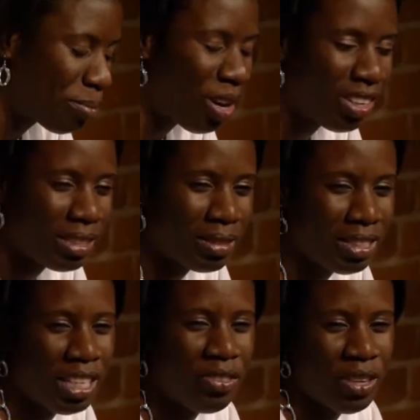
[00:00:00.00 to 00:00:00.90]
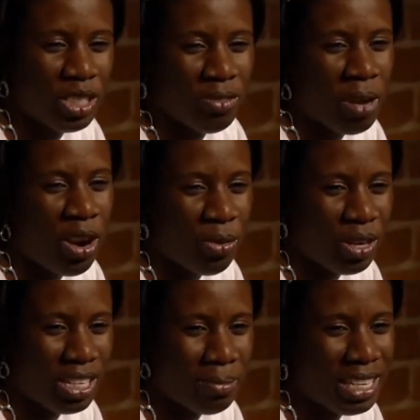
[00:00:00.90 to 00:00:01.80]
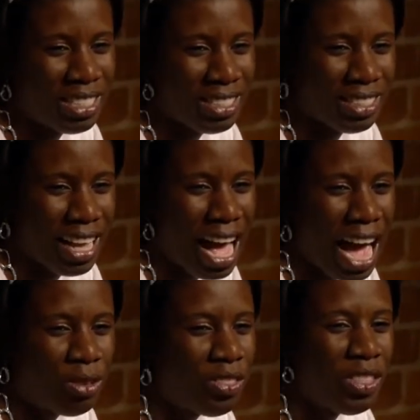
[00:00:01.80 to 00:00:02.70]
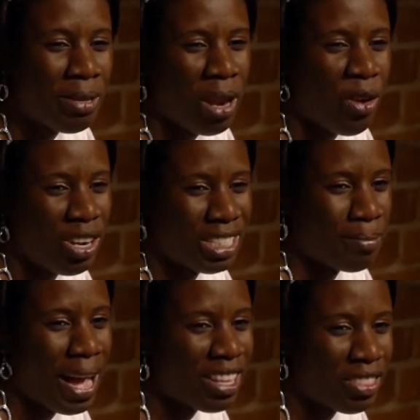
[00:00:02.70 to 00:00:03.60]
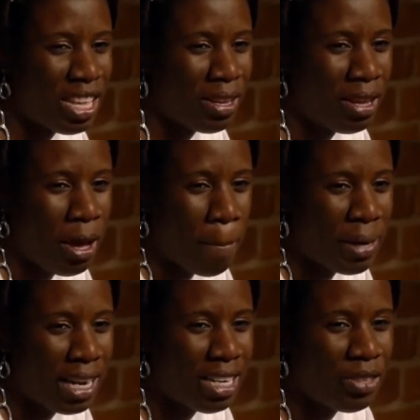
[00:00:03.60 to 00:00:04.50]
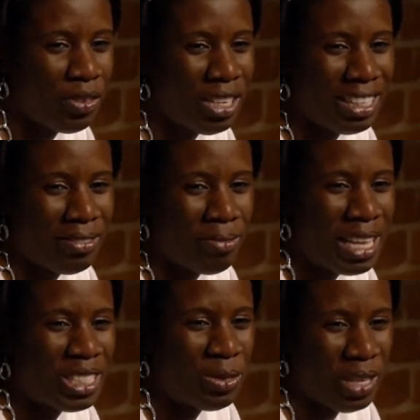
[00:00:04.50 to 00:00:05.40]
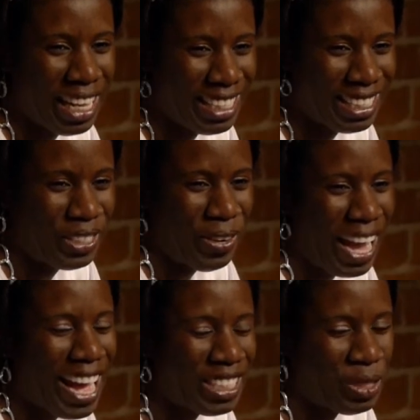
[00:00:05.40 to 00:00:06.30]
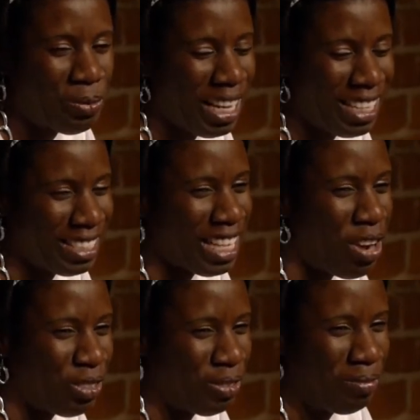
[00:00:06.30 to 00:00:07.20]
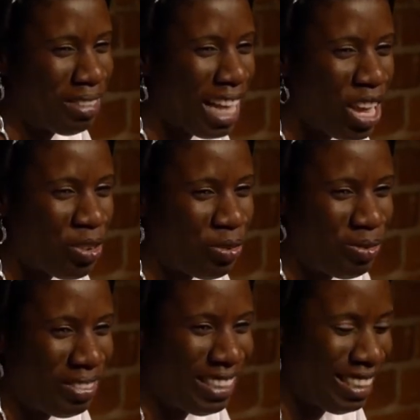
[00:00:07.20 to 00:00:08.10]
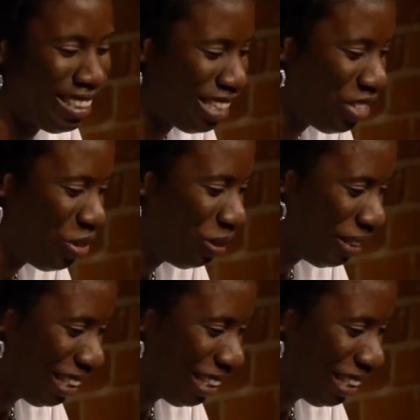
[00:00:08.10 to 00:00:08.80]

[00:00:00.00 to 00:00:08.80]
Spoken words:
about the effects of marijuana, but I don't think marijuana is a bad thing, but I did it for my students, so I had to make it sound kind of, you know.